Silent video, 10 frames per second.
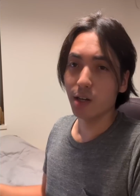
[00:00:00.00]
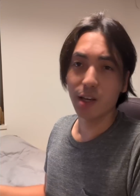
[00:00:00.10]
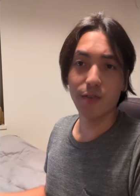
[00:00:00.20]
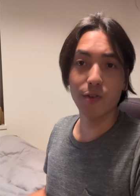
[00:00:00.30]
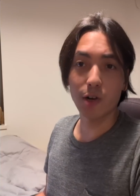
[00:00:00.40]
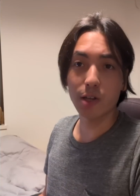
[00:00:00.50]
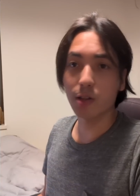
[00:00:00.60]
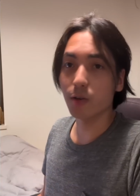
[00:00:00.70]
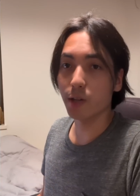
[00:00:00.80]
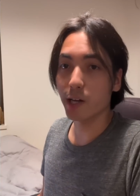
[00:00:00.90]
If you're on
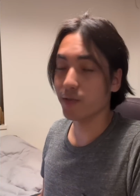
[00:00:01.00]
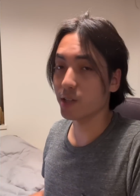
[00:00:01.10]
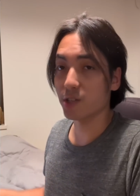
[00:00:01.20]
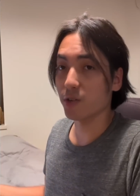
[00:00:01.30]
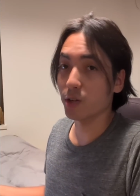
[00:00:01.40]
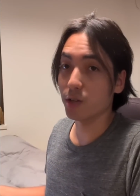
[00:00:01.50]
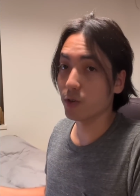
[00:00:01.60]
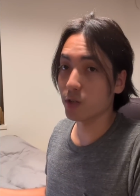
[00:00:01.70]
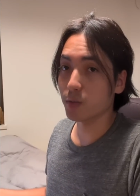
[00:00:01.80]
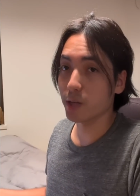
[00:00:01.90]
low life, it's generally
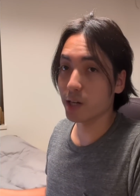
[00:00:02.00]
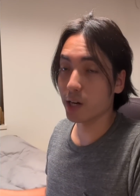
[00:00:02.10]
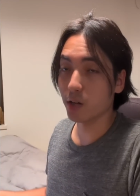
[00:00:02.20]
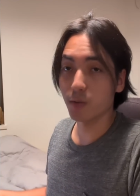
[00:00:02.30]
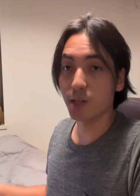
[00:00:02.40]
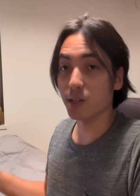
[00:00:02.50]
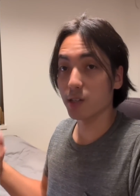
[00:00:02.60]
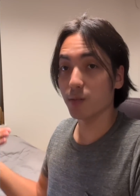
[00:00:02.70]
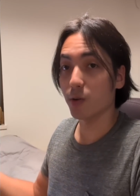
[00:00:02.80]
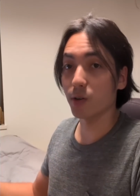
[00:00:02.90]
difficult to play Kaido because
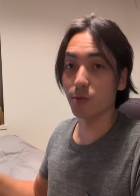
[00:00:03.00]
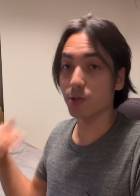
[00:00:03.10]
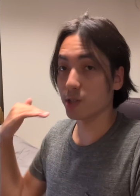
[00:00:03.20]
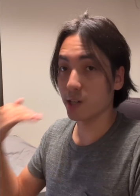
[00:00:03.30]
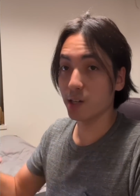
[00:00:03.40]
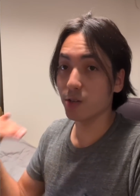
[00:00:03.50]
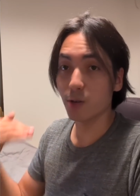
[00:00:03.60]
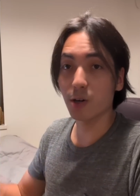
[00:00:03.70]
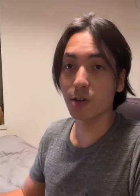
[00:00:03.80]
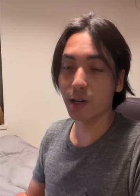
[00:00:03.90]
the opponent will just hit you
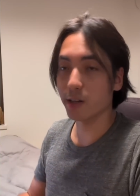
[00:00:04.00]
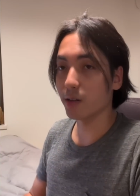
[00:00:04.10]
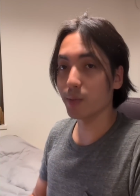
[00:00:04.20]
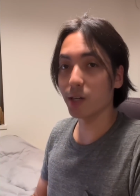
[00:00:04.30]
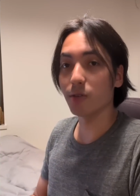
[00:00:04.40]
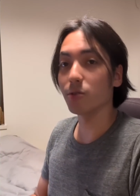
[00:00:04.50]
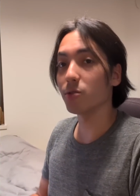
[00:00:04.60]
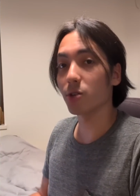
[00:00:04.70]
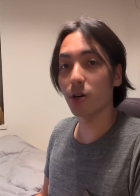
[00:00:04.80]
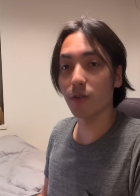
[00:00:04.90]
hard and then make you
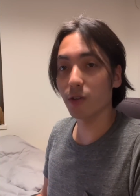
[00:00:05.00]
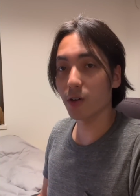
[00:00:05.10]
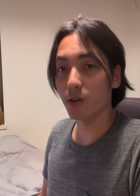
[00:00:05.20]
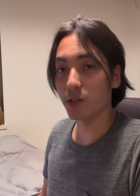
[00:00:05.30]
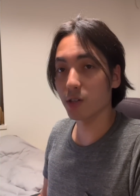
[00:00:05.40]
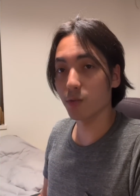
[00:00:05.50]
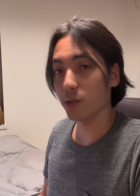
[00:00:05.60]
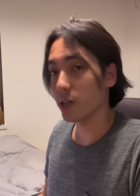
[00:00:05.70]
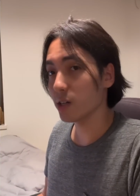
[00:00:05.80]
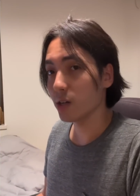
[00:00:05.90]
lose all of the cards that you
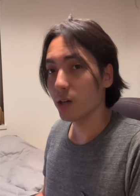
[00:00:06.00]
played.